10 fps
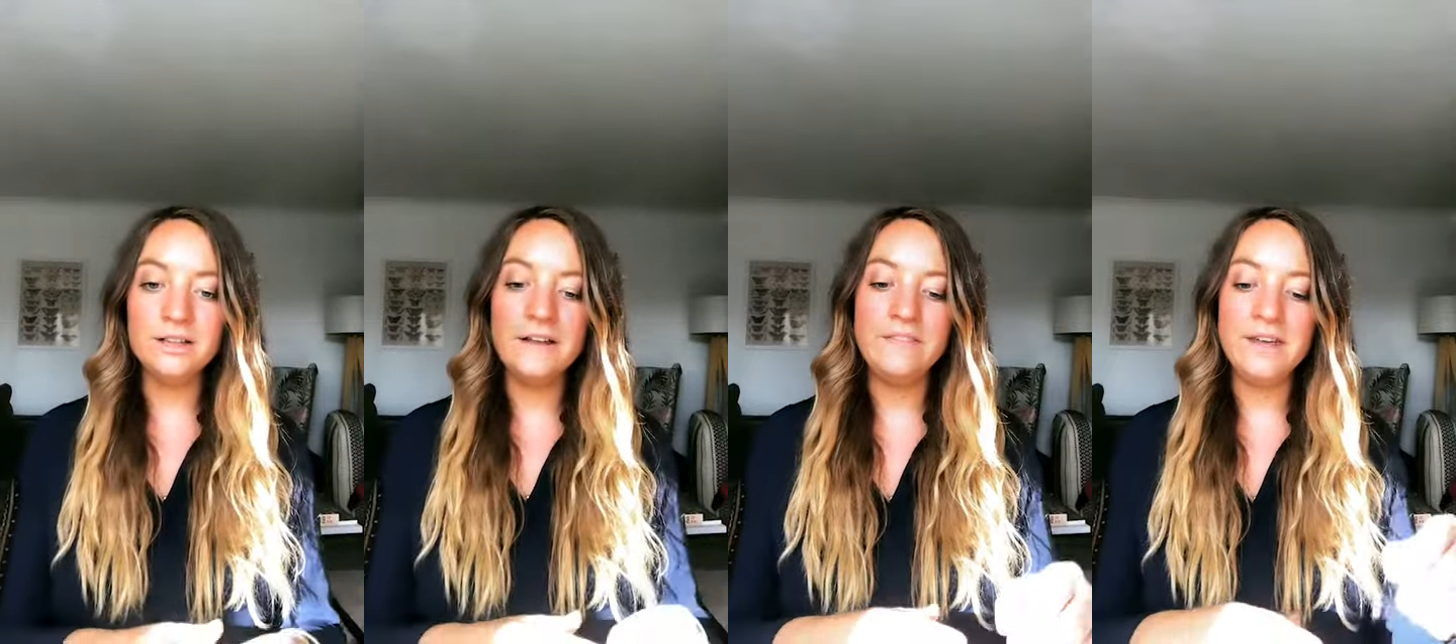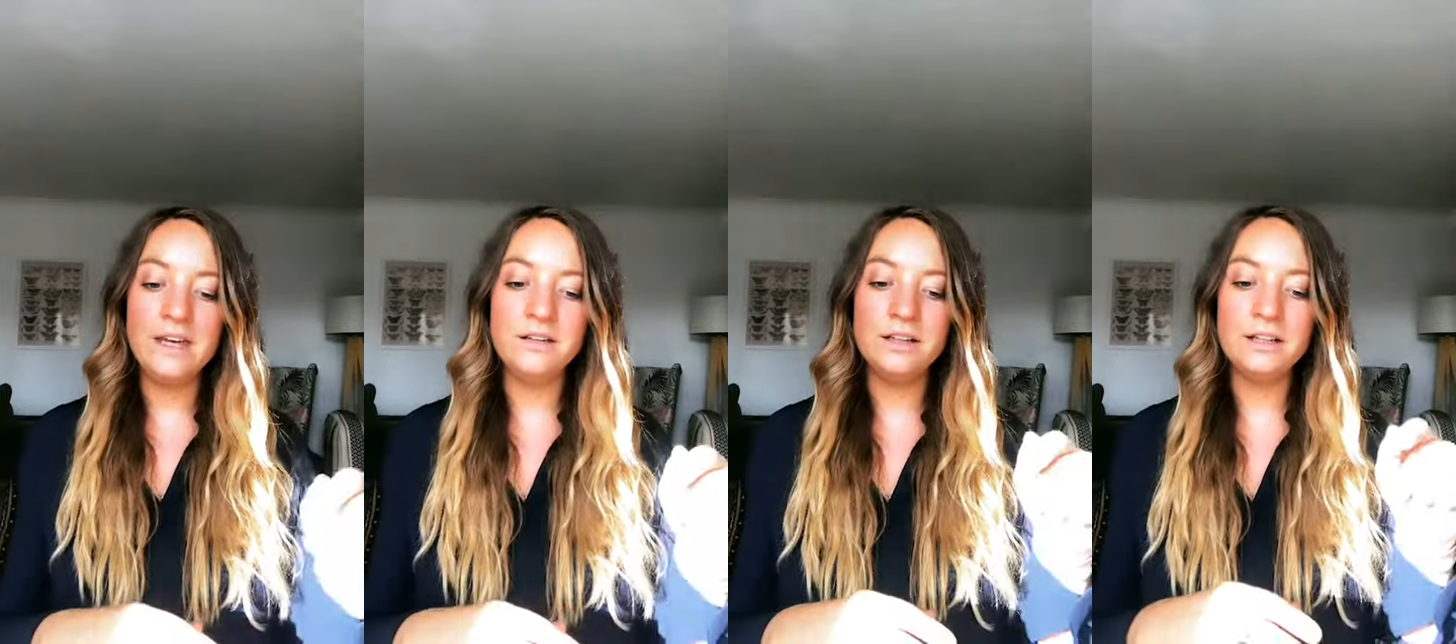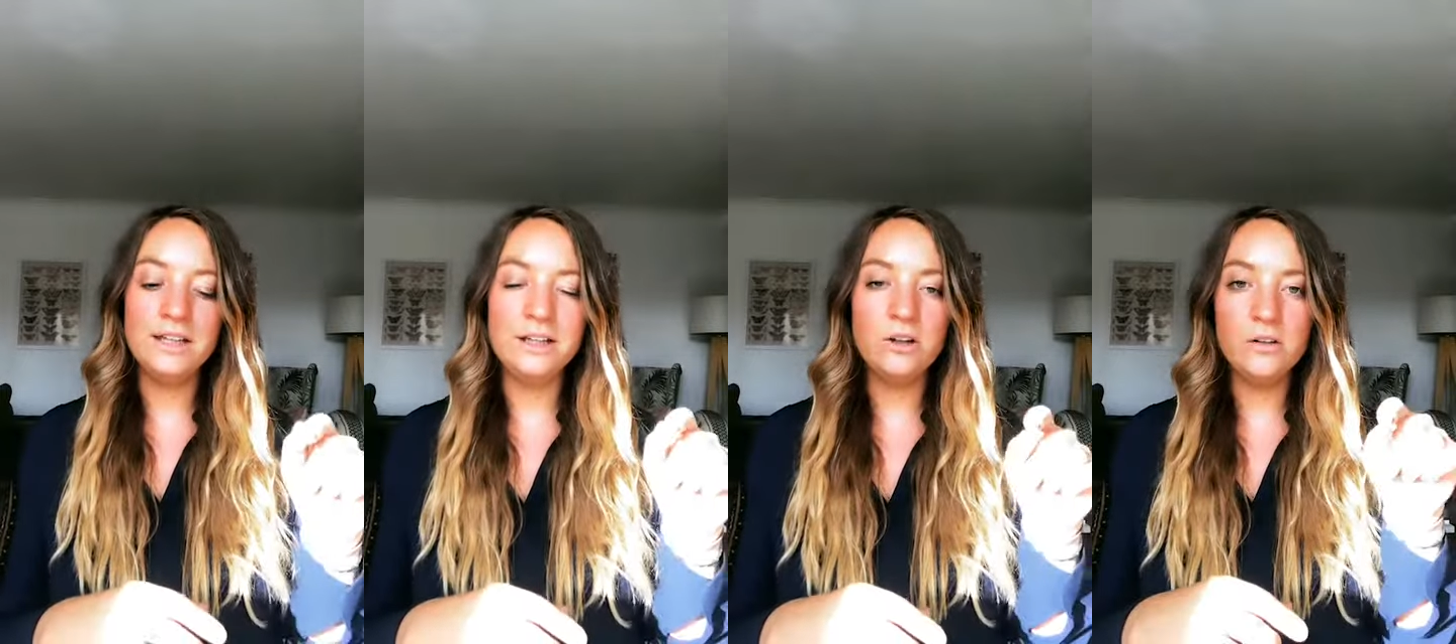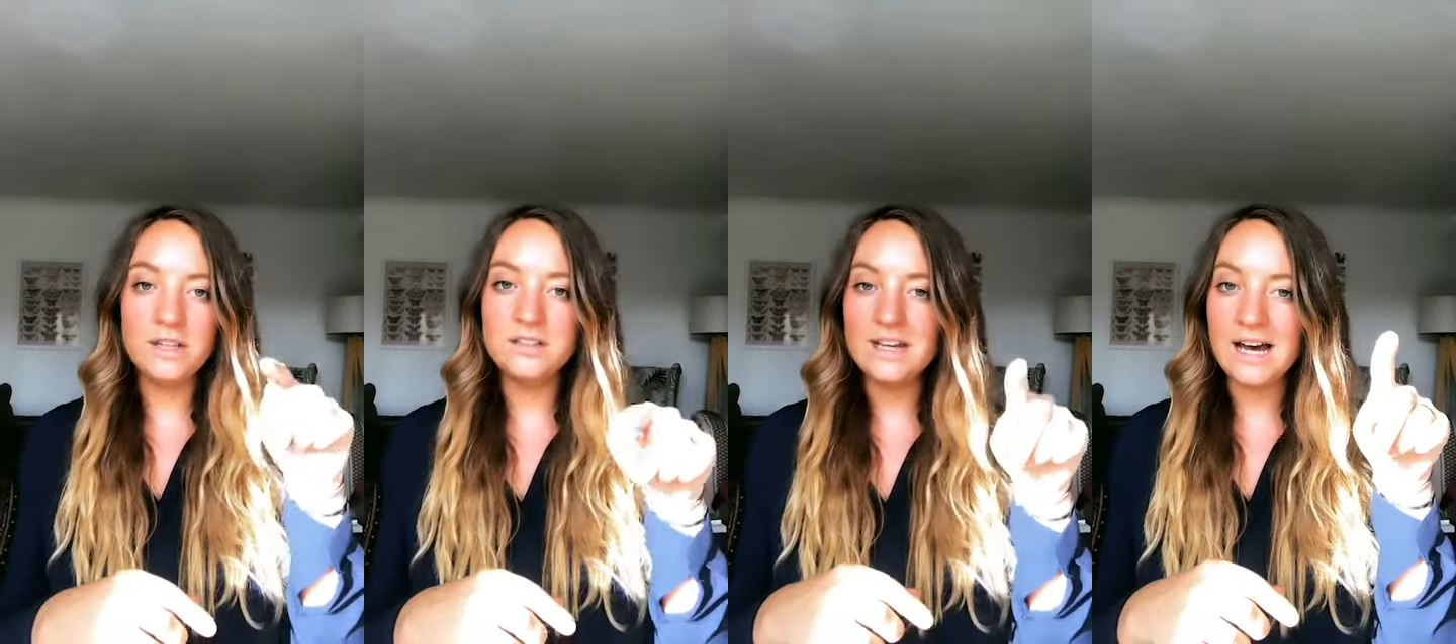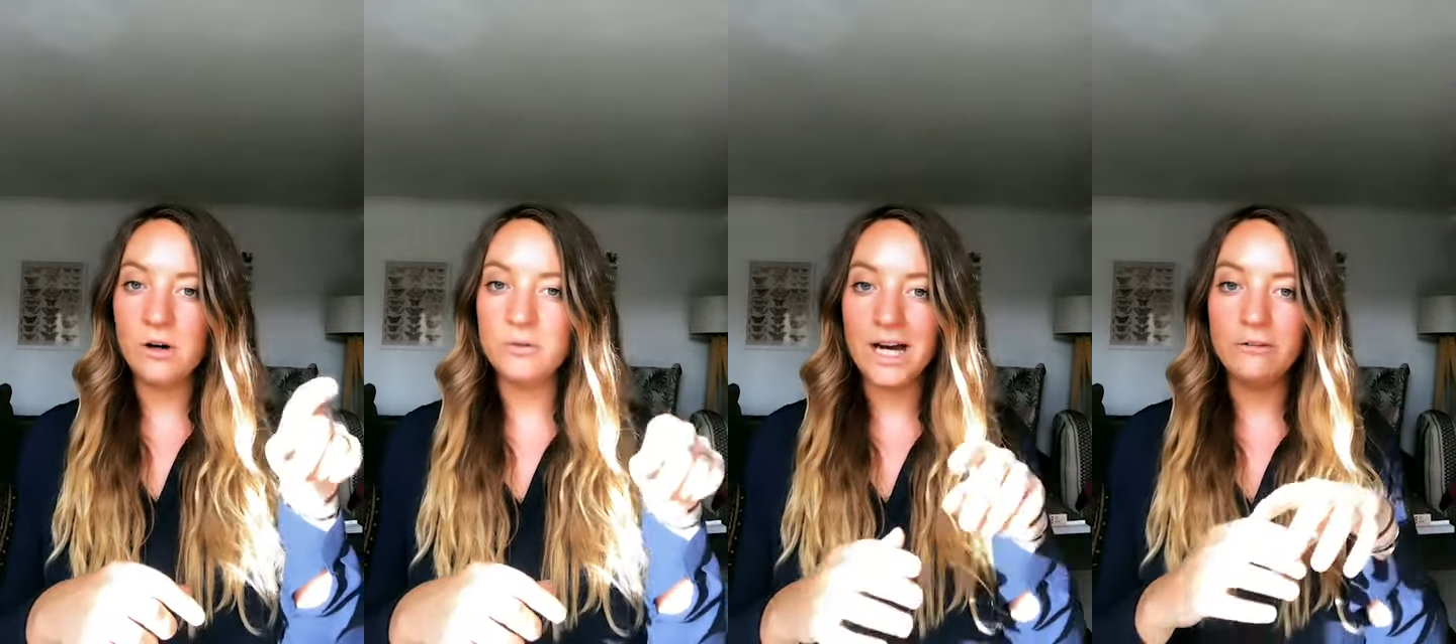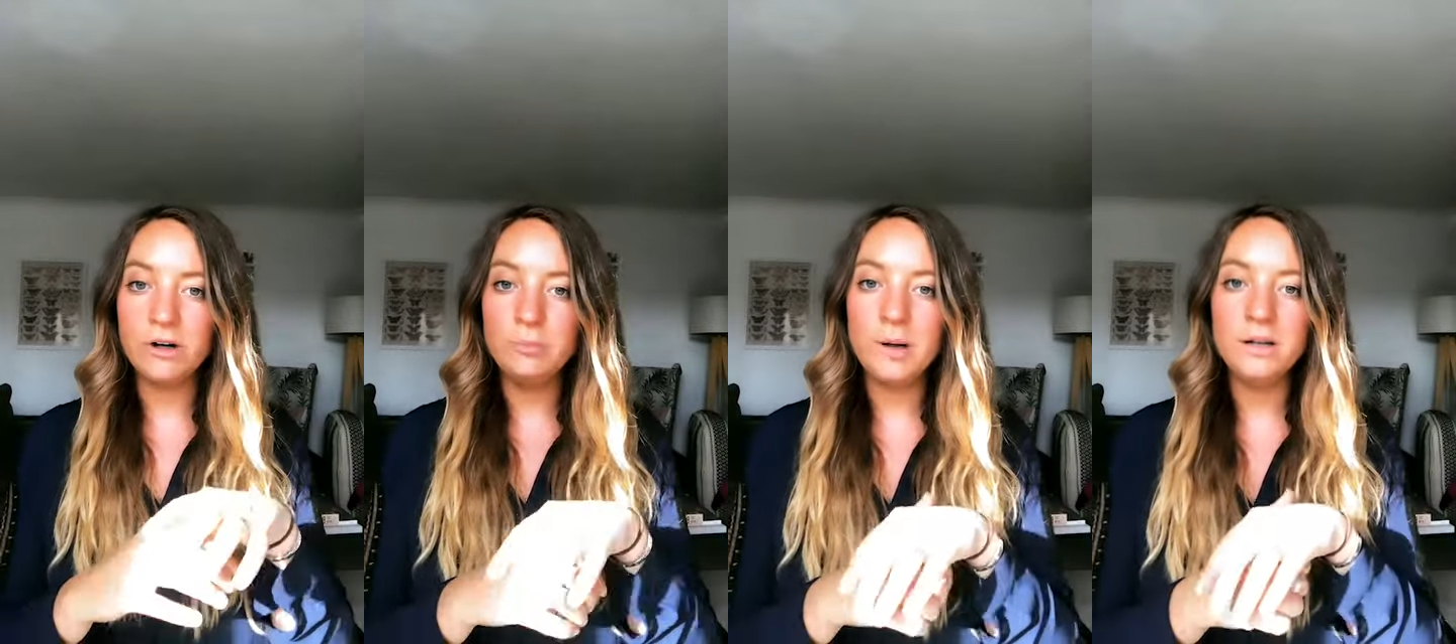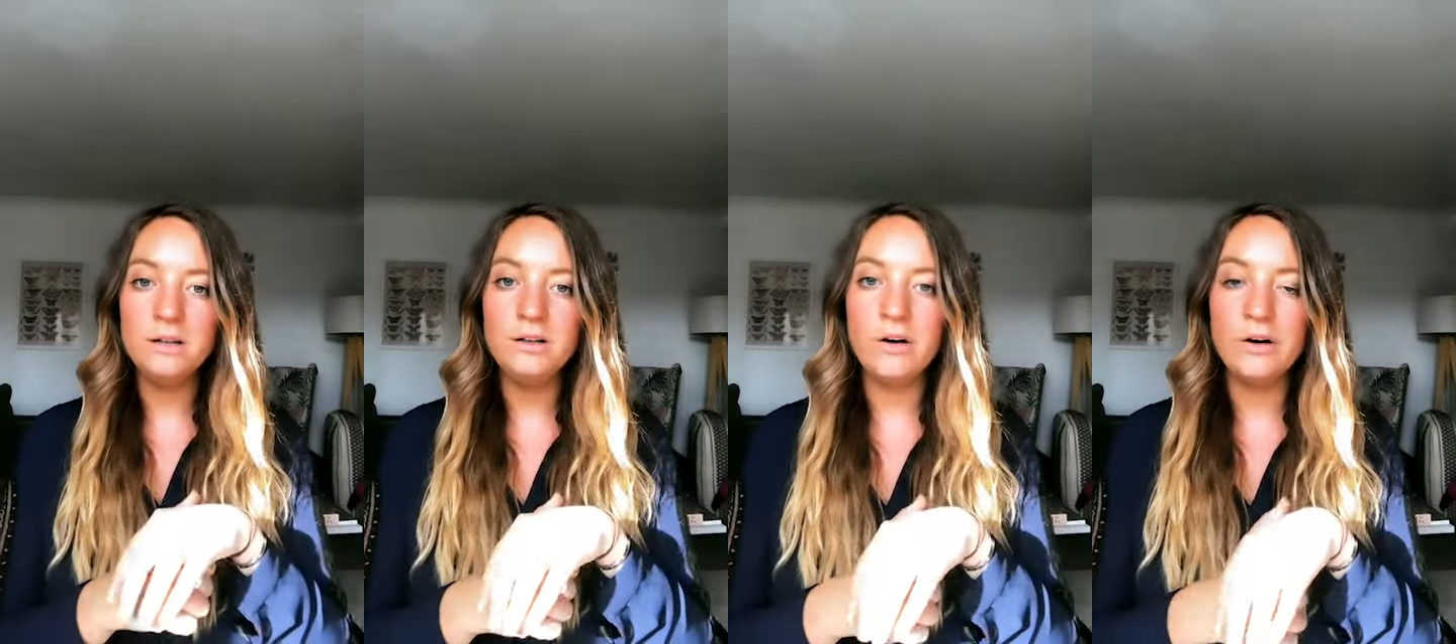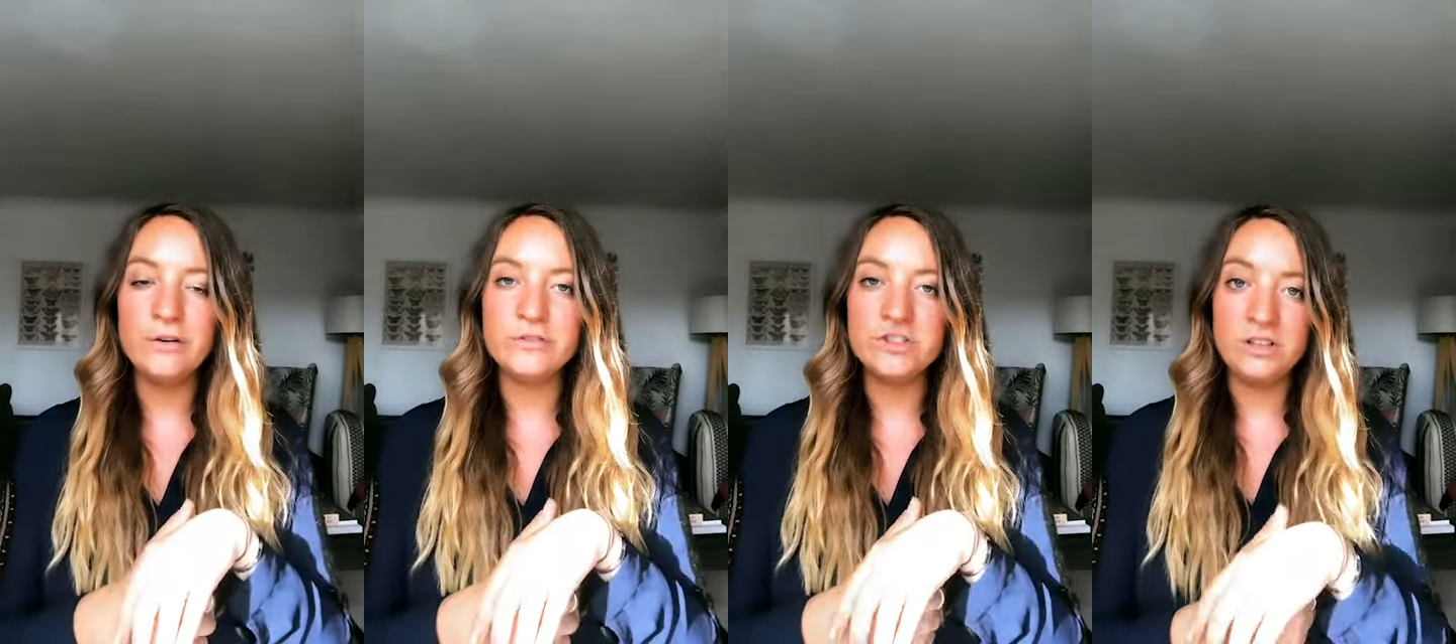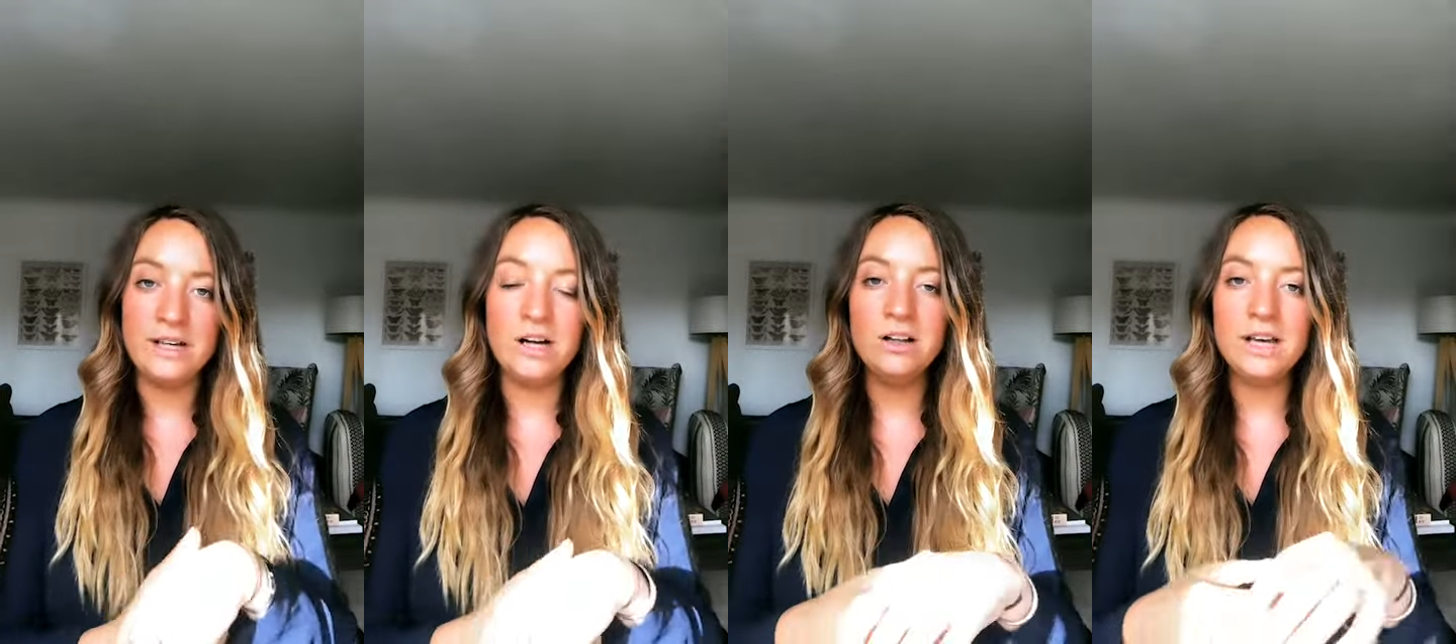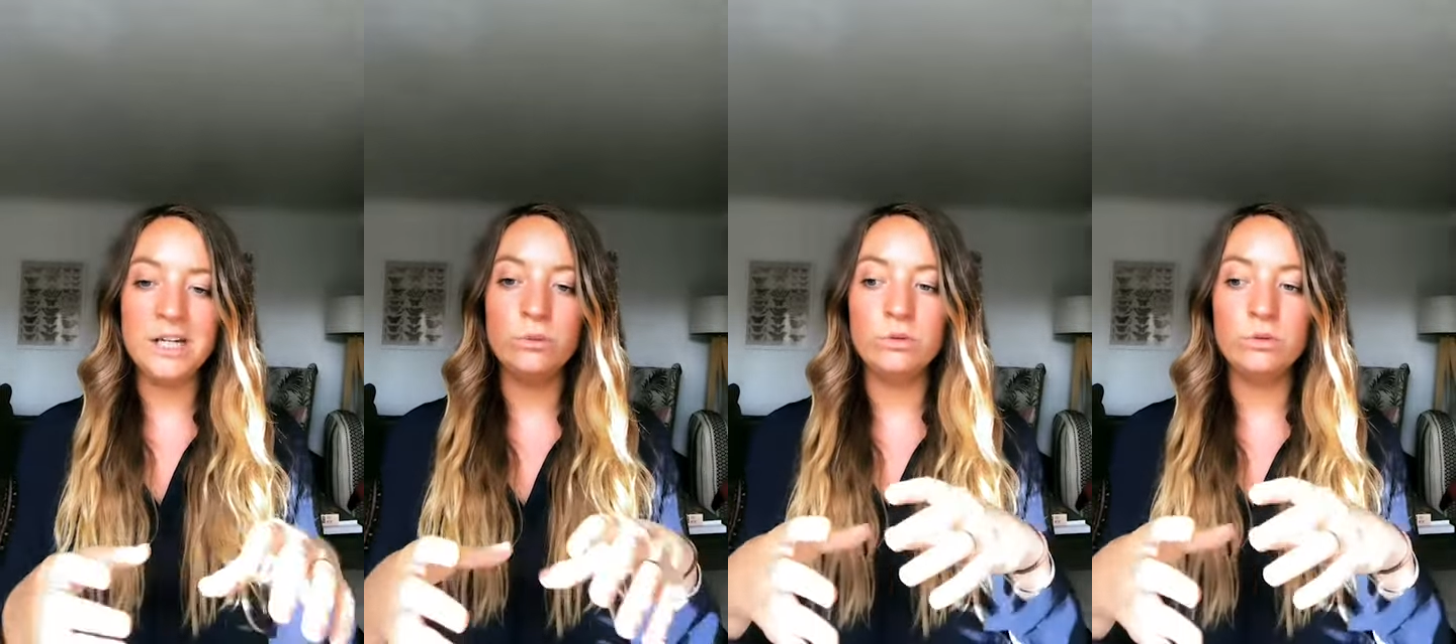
and then click on the down arrow button of Chanel, and